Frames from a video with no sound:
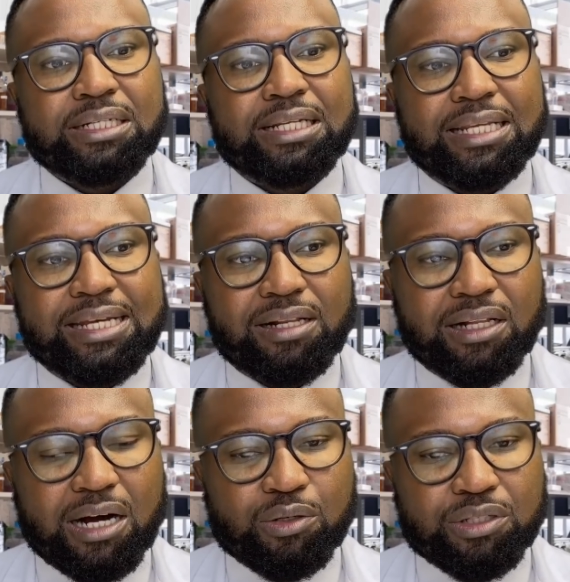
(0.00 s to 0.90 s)
legal
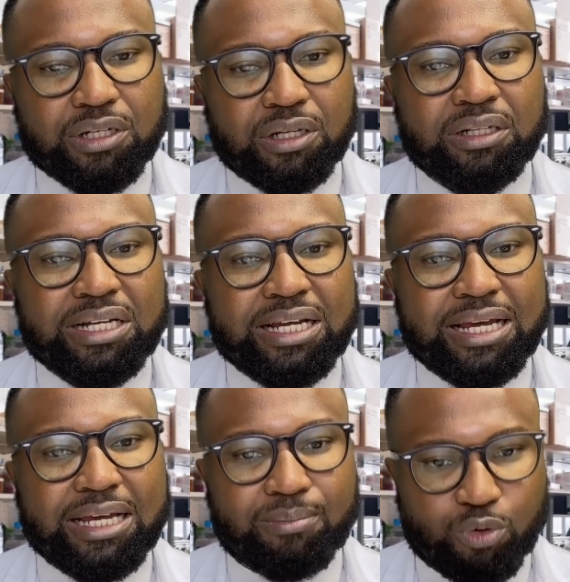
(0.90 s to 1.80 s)
counsel
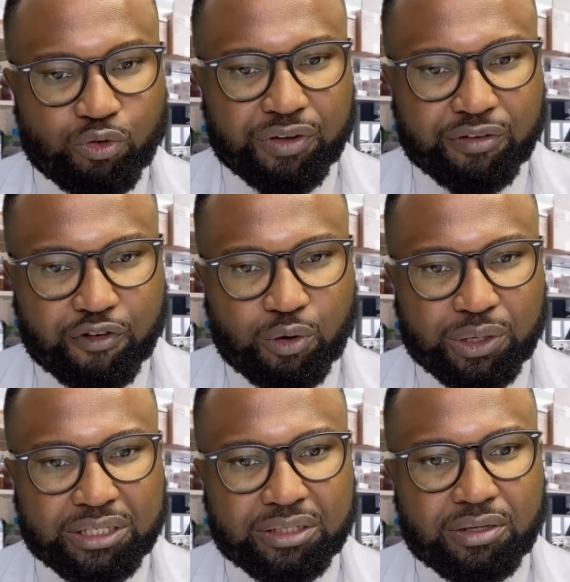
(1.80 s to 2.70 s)
in moving
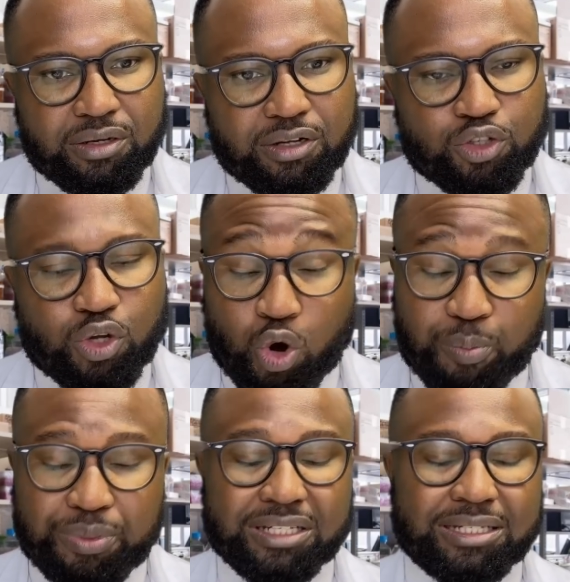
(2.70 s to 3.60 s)
forward. So I hope
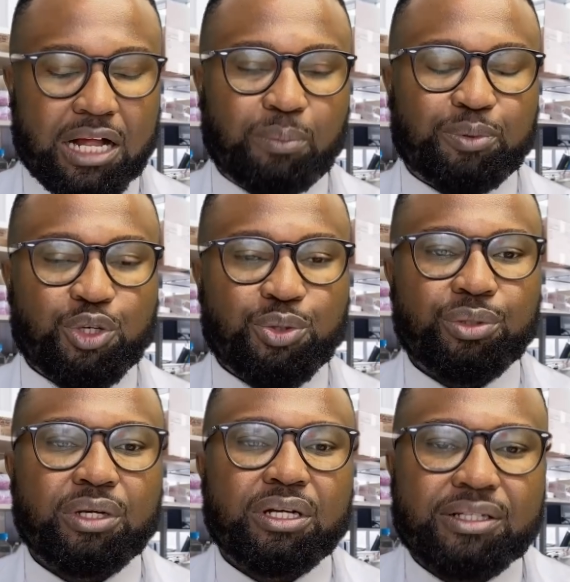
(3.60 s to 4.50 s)
this helped you.
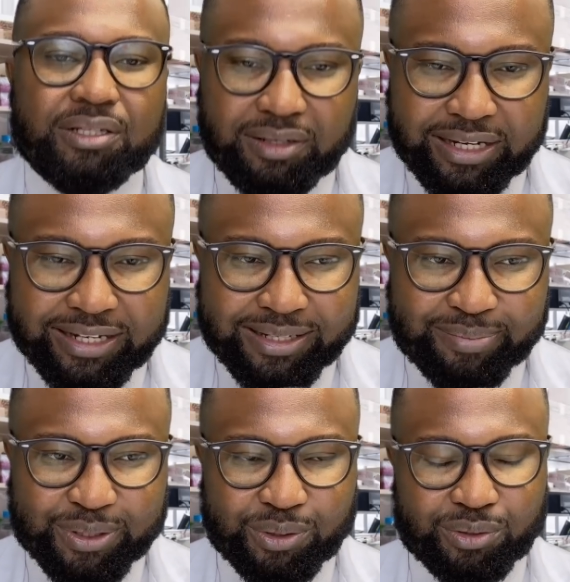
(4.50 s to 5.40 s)
Till the next
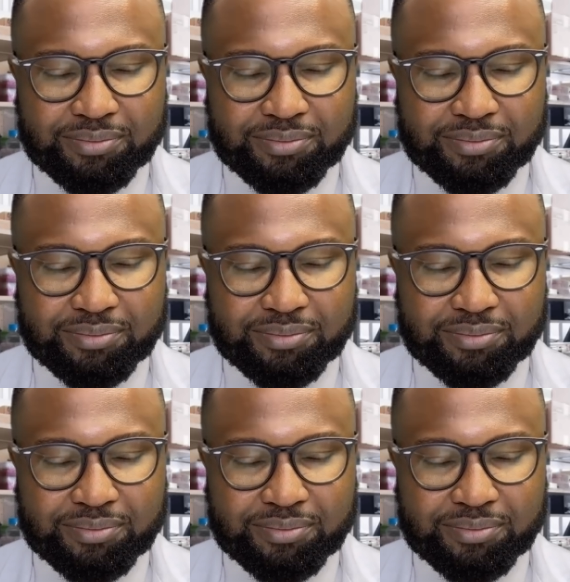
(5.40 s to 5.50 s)
episode.